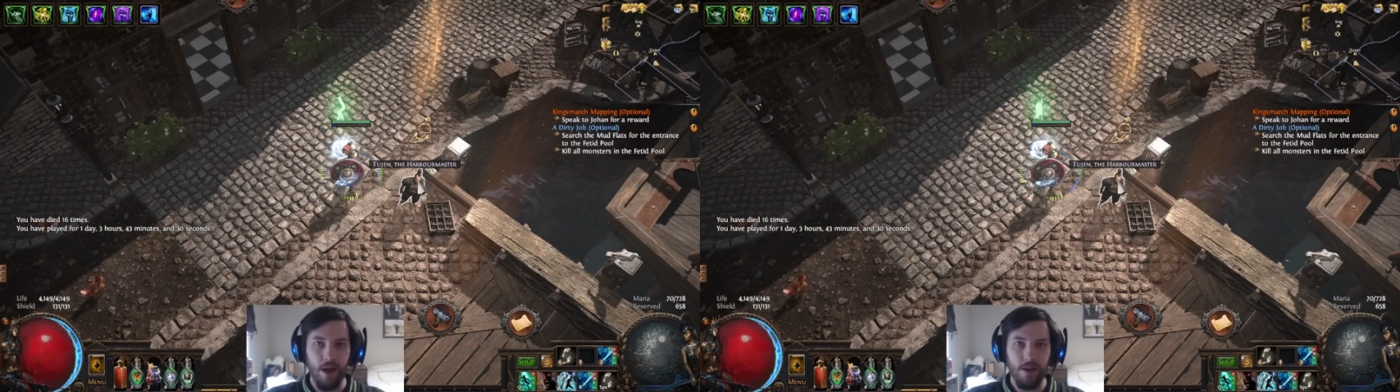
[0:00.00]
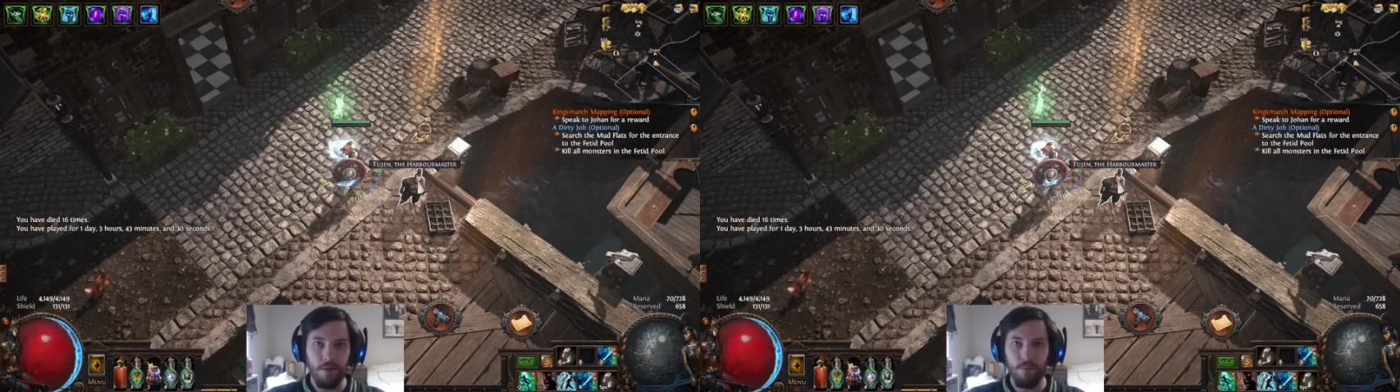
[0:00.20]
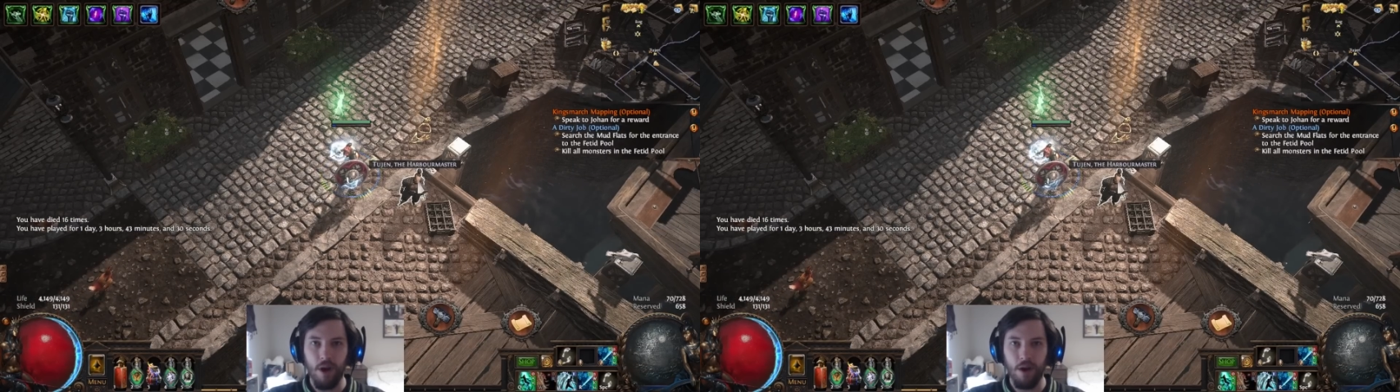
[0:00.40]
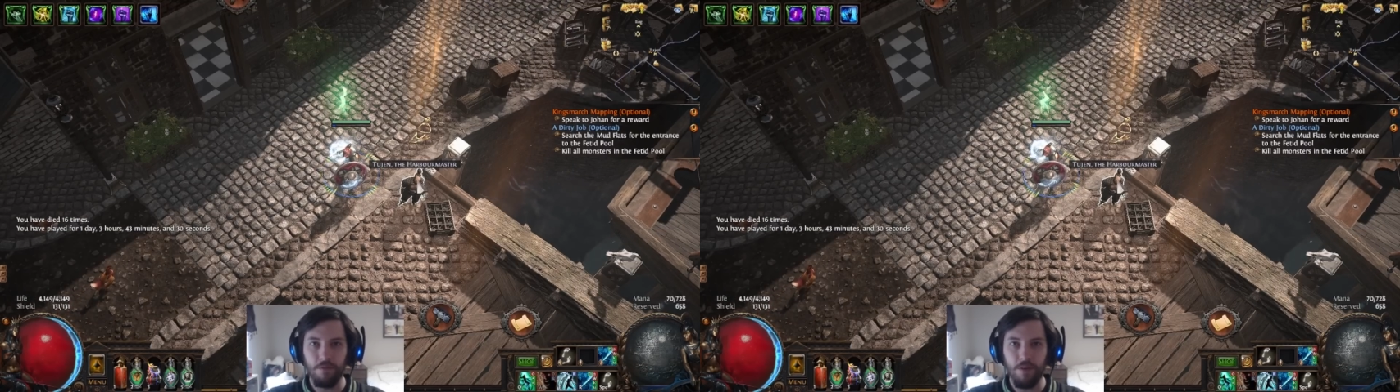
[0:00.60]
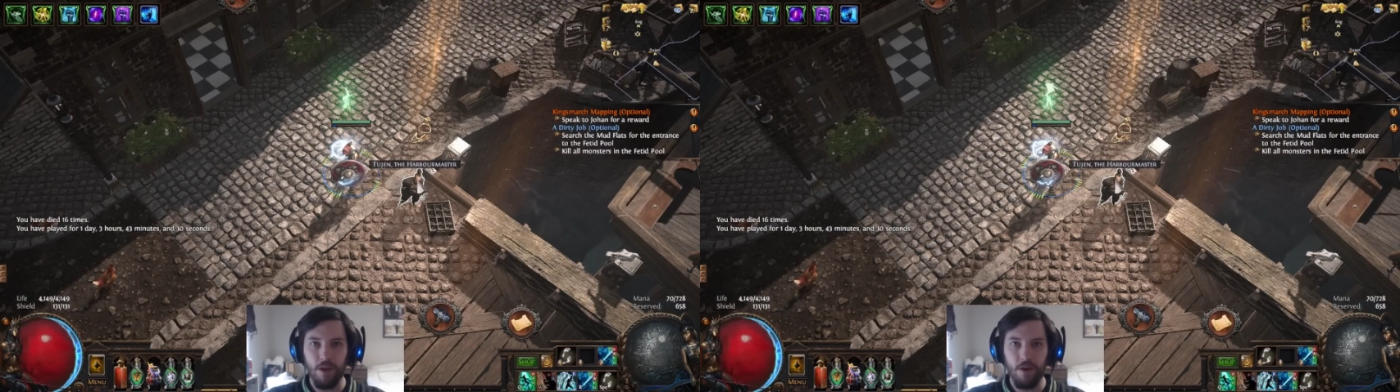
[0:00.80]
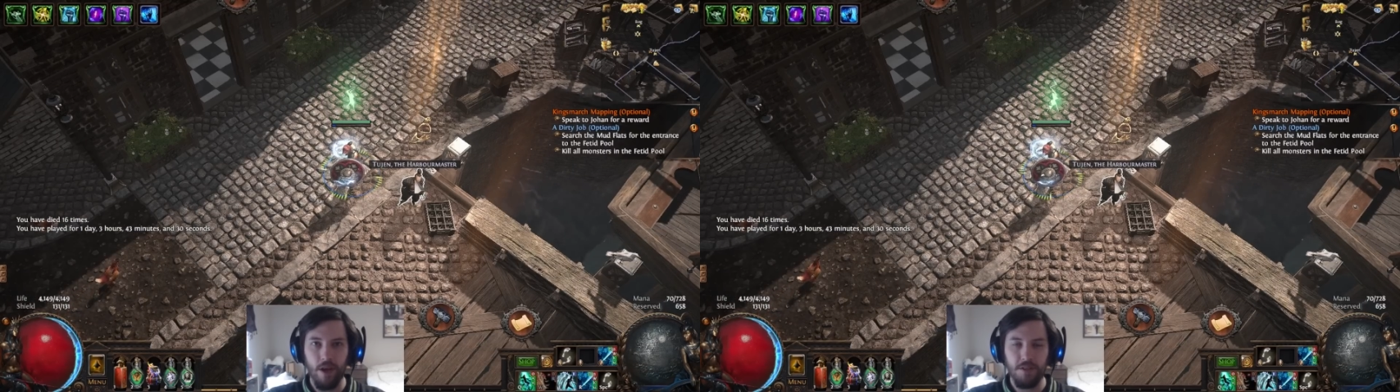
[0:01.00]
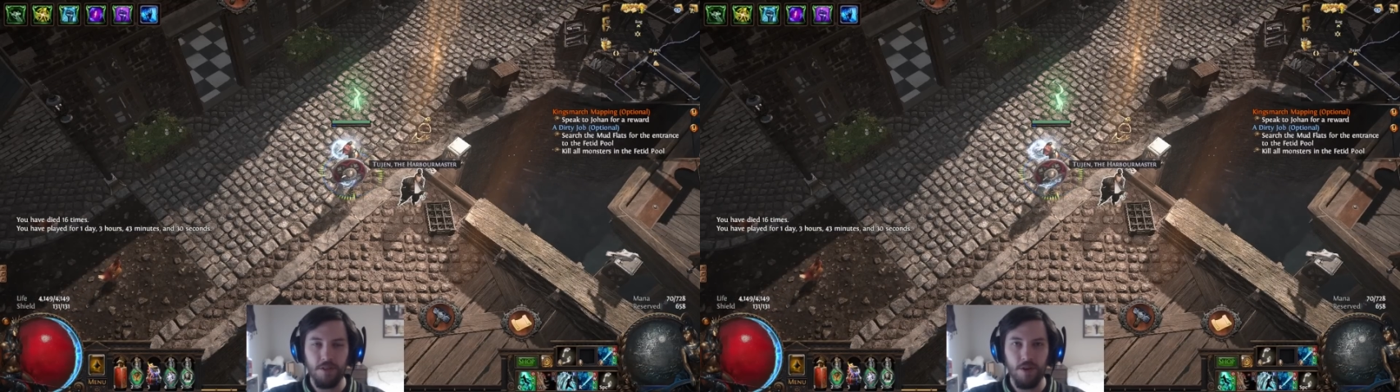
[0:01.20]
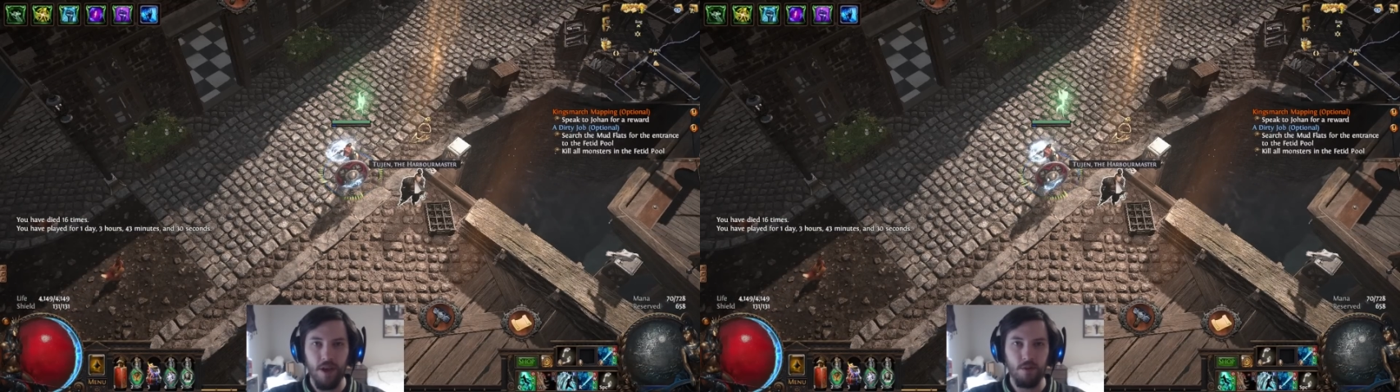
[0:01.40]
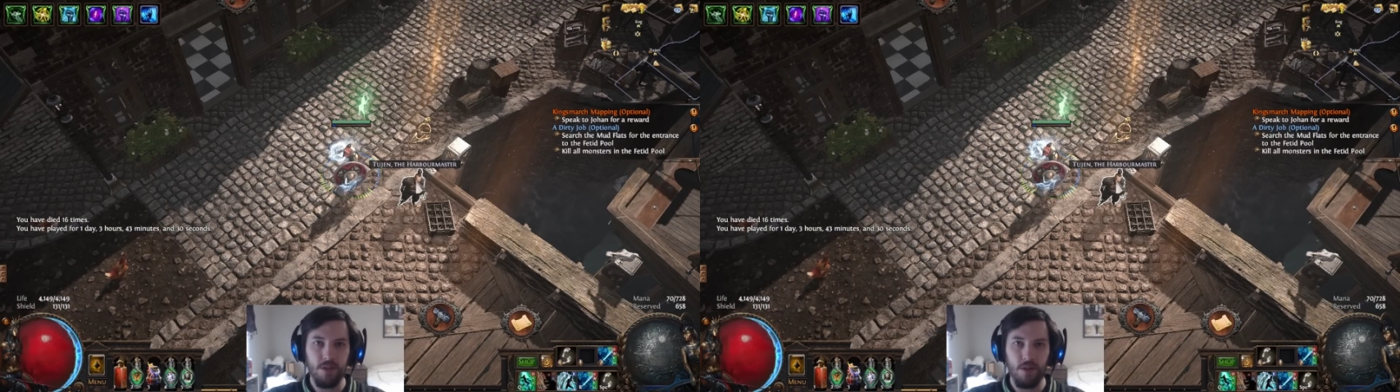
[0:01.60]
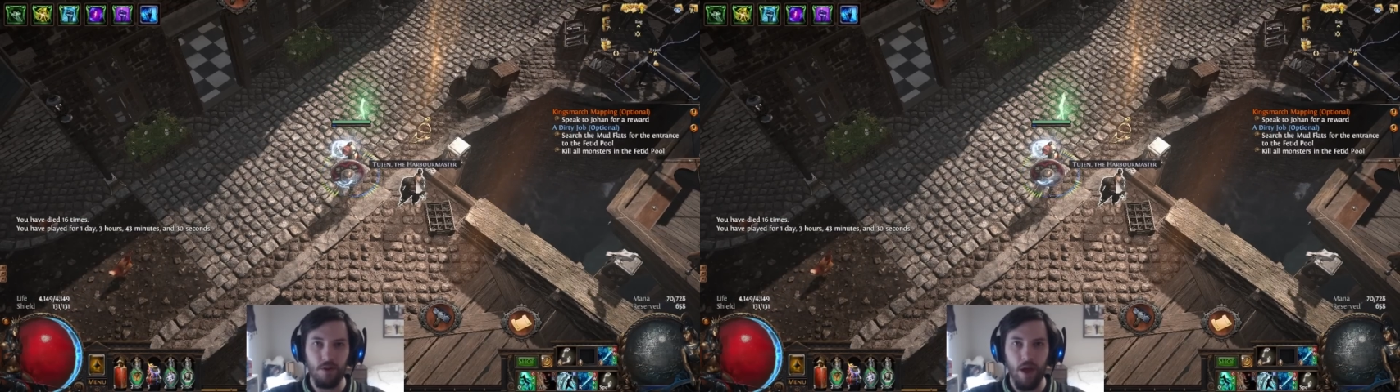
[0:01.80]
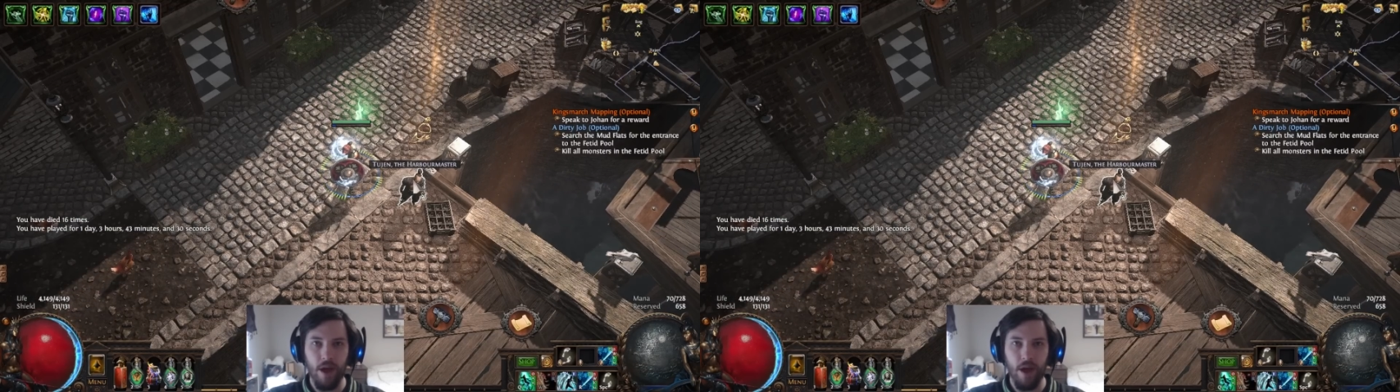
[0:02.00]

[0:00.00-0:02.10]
I didn't put out a video yesterday. It was a little